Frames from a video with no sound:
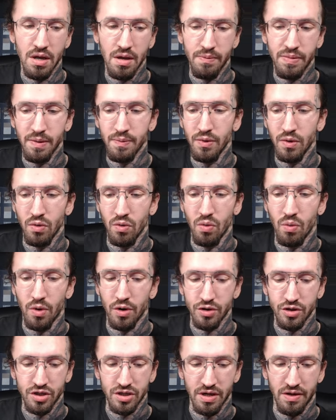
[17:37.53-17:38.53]
people who
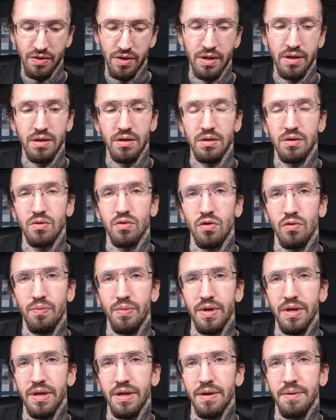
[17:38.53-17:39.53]
watch, I think it could
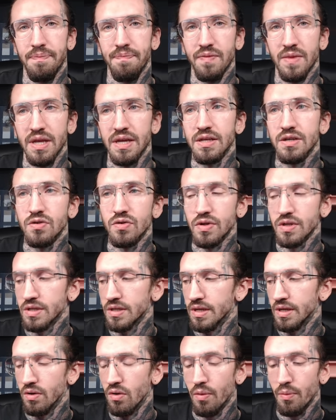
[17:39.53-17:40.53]
be
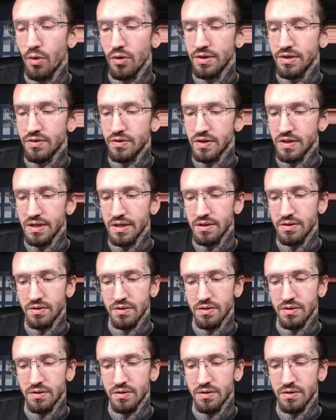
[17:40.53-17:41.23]
interesting or more interesting.